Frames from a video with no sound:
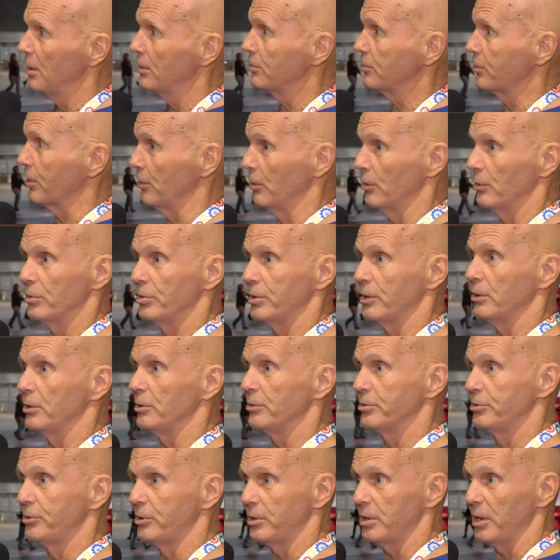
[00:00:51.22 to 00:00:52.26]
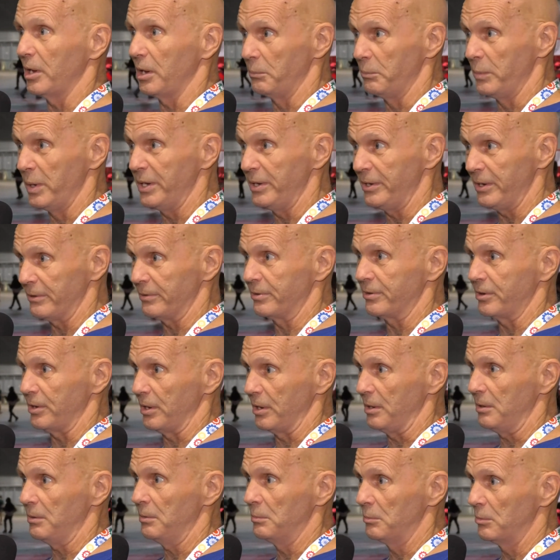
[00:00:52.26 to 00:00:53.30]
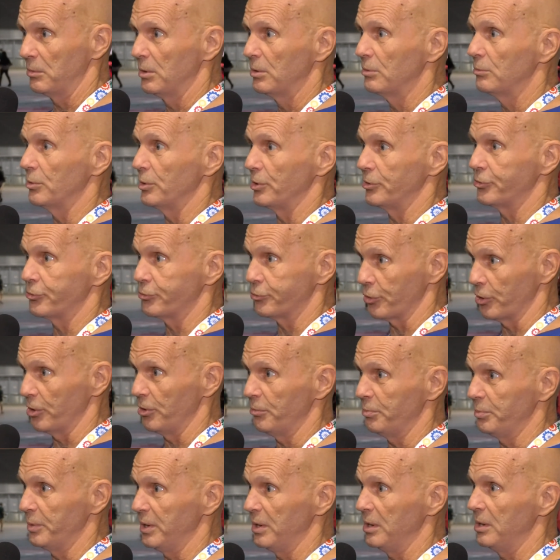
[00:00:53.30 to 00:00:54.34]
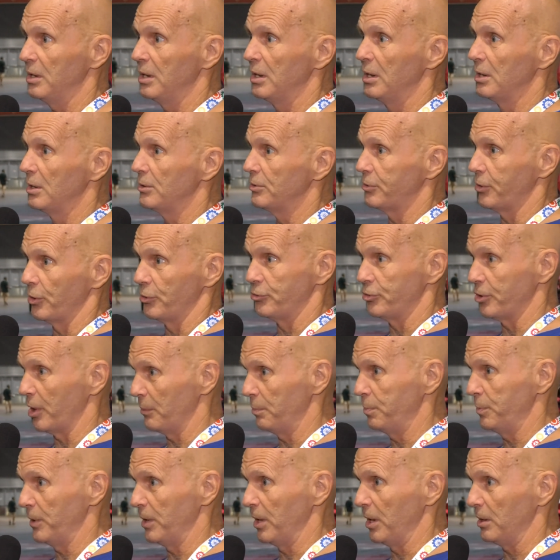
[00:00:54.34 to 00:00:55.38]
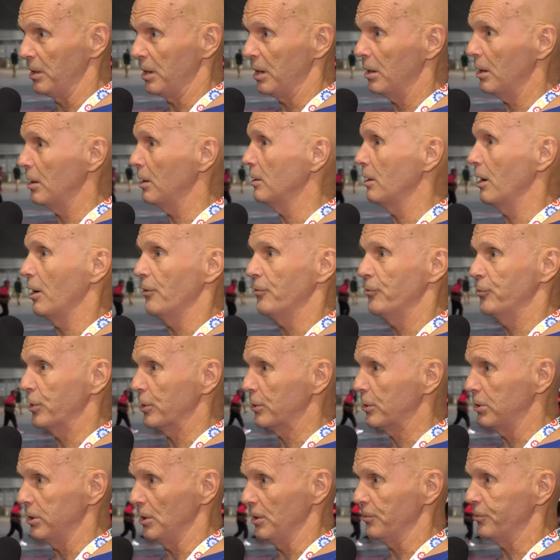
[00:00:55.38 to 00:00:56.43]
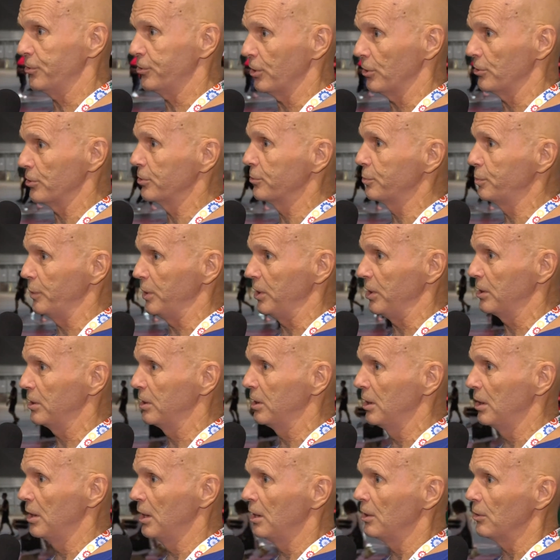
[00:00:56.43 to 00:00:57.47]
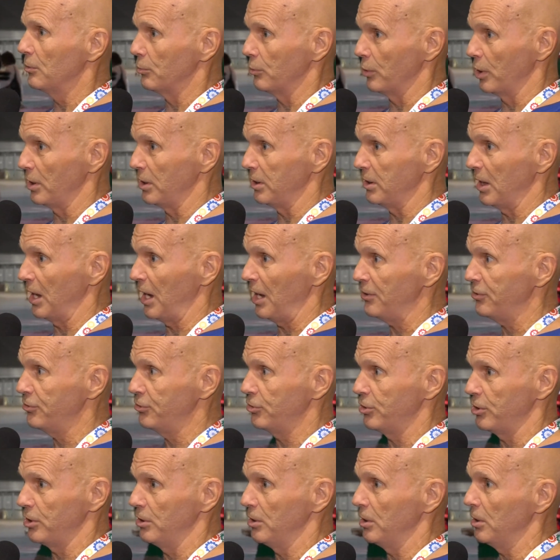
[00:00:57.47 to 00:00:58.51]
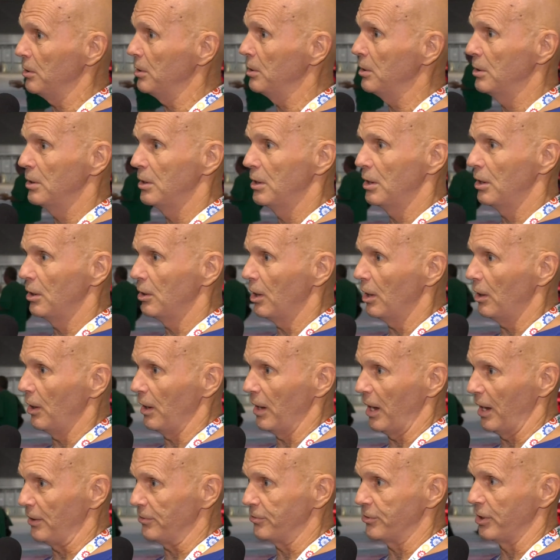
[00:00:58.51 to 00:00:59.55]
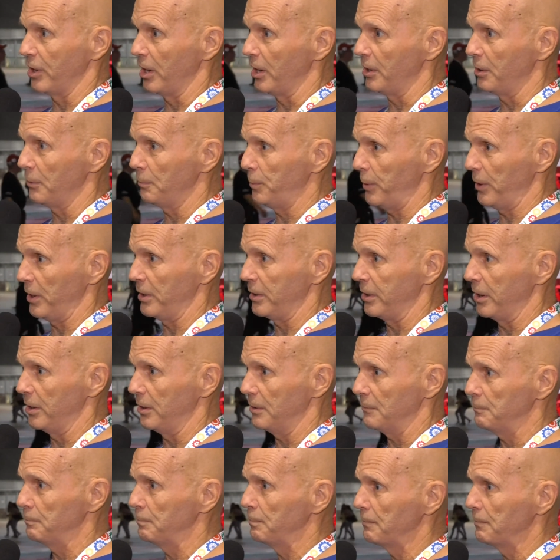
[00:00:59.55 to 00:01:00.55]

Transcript: So there's immediacy, which drove me to jump in off the cliff, so to speak, run last year as an independent,